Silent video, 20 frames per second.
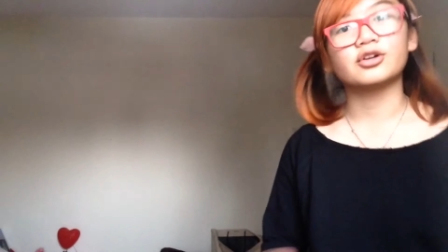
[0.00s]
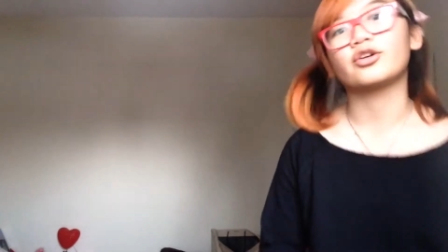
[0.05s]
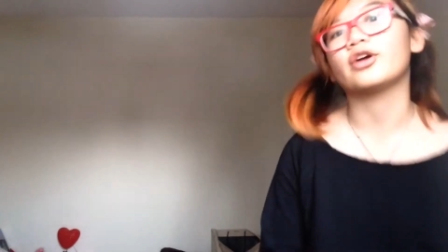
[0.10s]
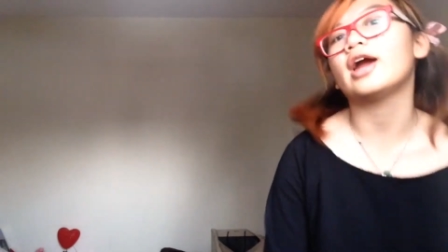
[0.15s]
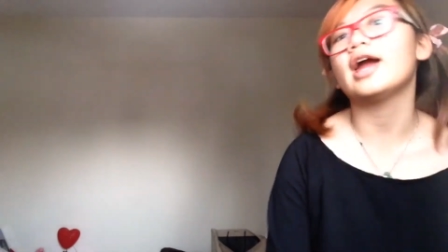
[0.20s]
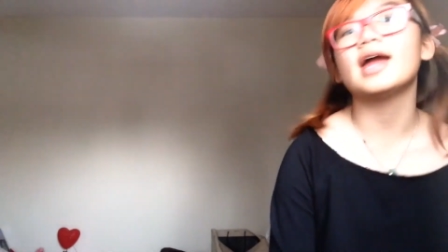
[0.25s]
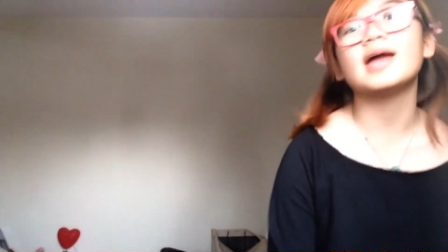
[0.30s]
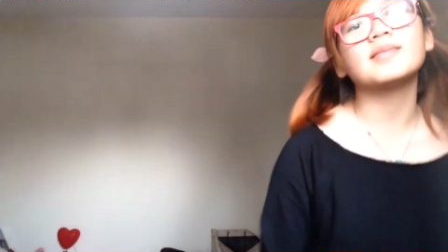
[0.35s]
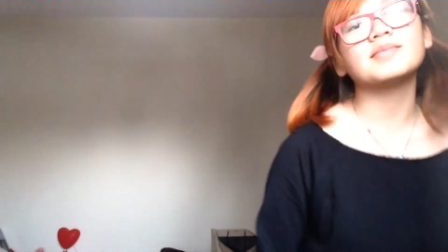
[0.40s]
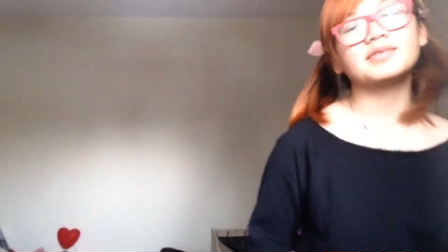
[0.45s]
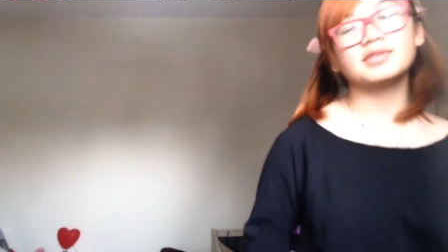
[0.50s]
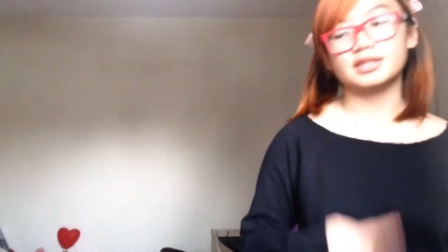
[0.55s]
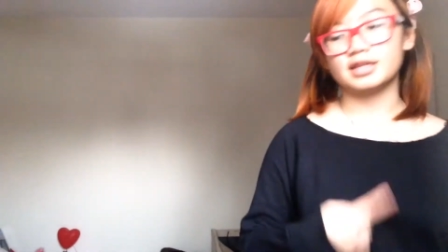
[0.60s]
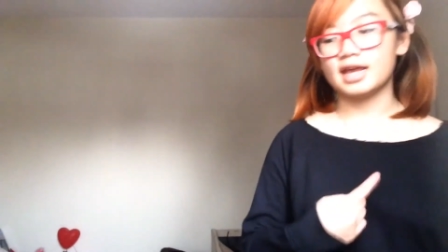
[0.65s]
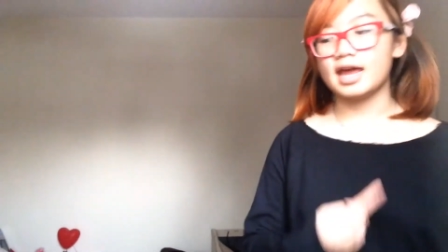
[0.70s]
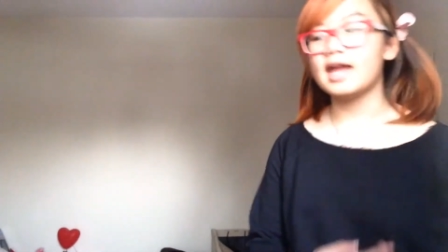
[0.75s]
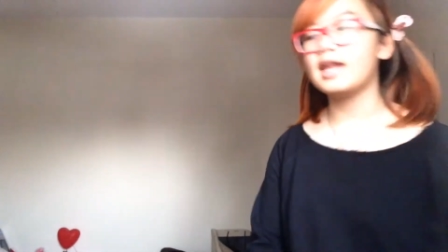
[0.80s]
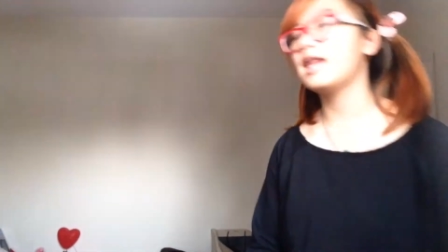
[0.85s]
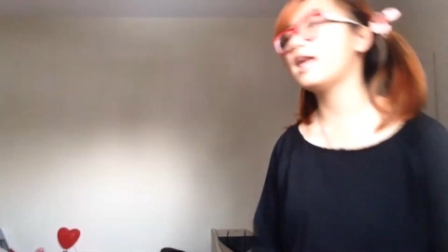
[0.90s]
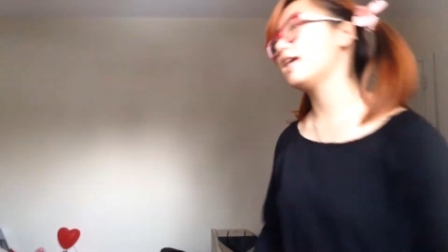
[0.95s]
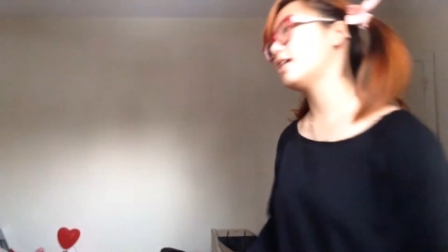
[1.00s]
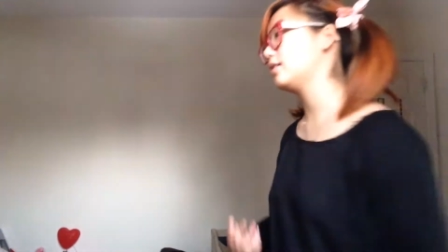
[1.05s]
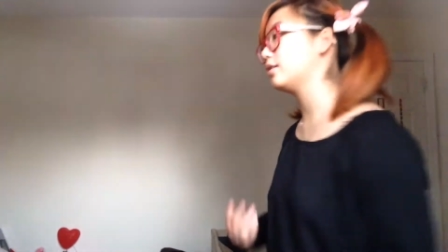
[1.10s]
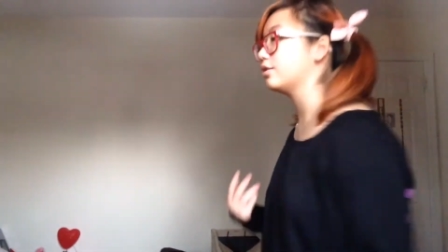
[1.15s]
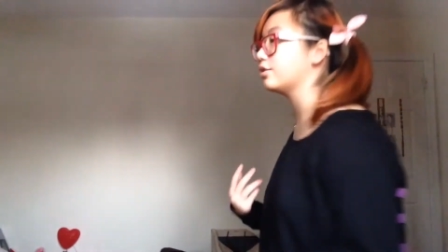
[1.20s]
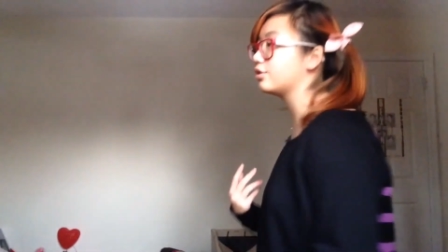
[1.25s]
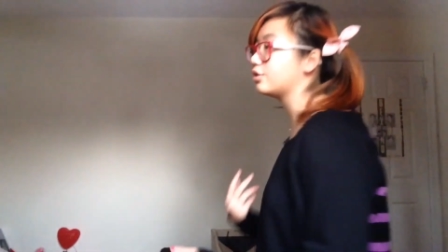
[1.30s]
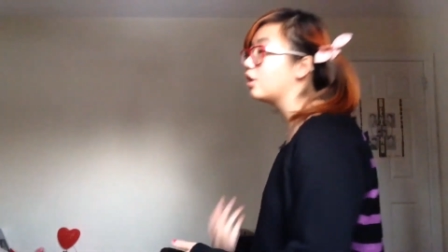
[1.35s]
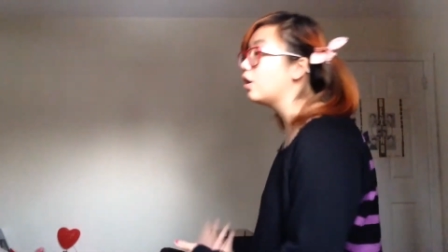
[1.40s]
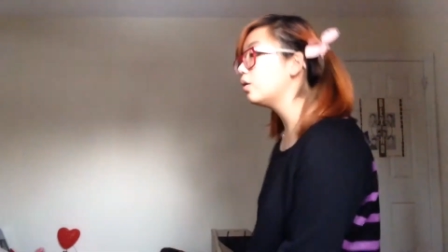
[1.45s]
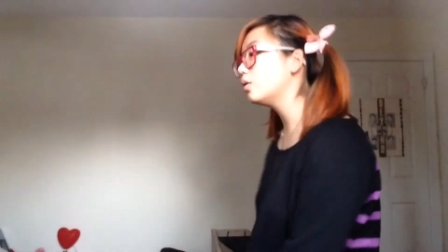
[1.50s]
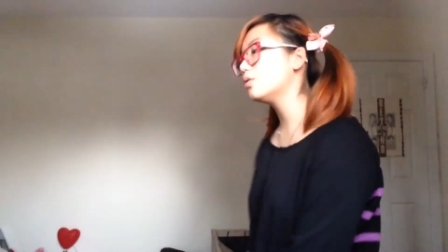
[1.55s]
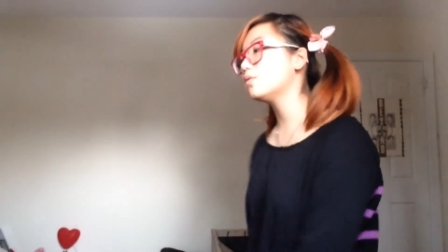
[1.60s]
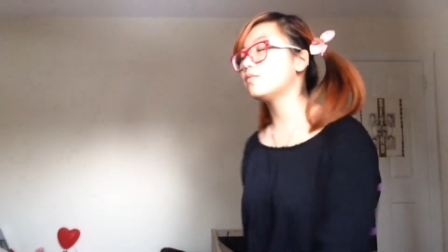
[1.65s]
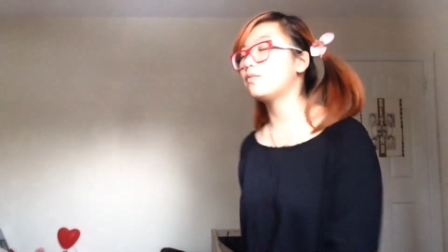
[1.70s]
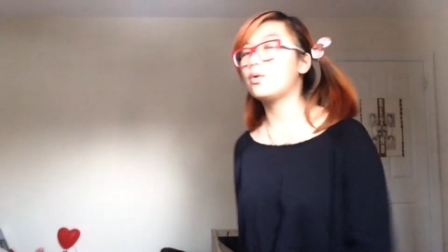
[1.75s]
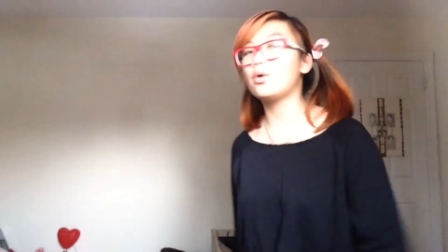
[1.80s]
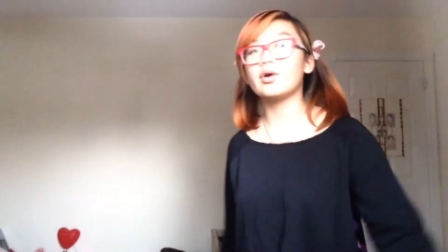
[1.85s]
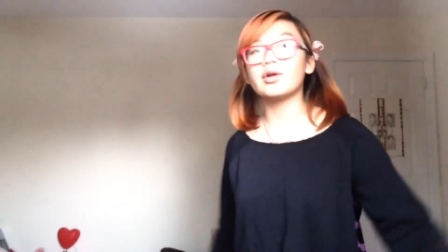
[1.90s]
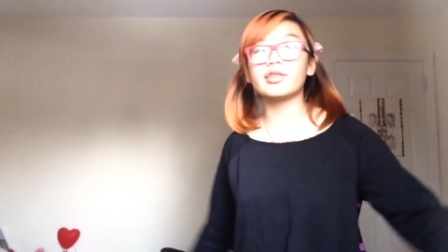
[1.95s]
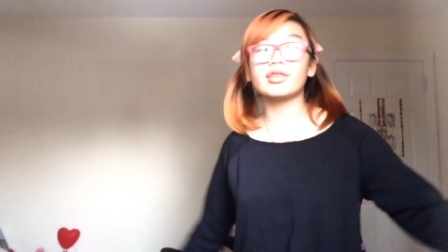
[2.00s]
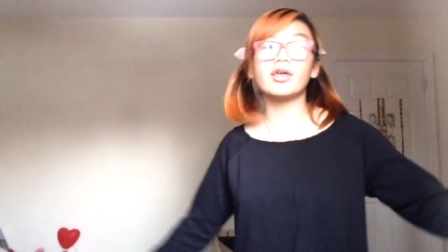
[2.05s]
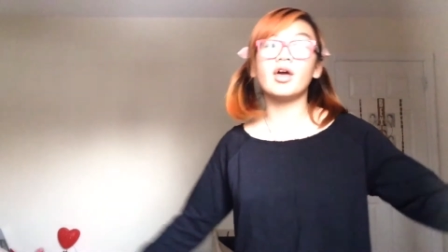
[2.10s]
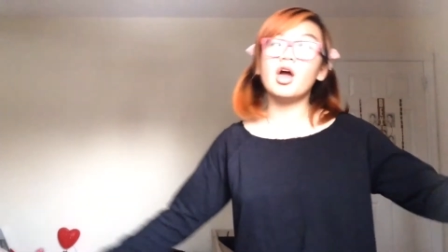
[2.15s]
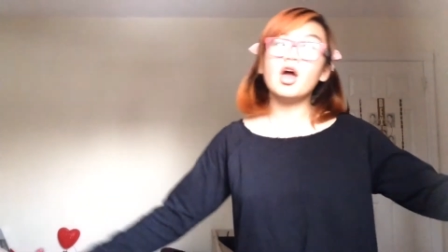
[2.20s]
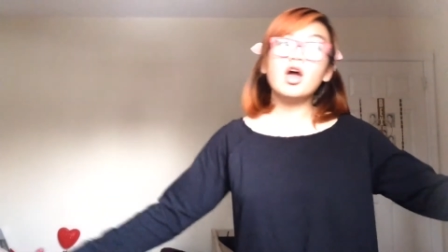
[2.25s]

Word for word: cramps and headaches and so on and forth.